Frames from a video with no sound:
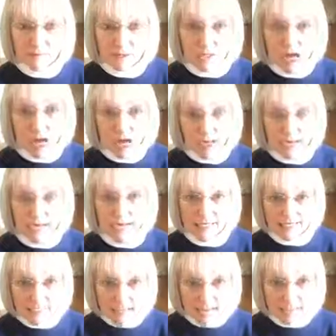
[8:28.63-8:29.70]
dog
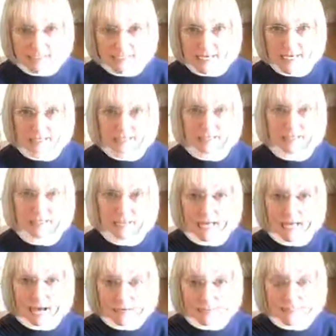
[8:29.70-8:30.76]
has access to the
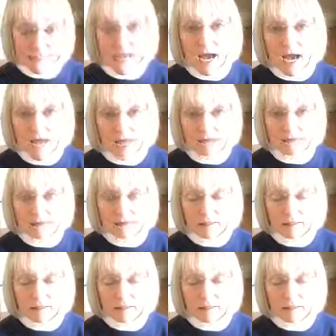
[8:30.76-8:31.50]
outside,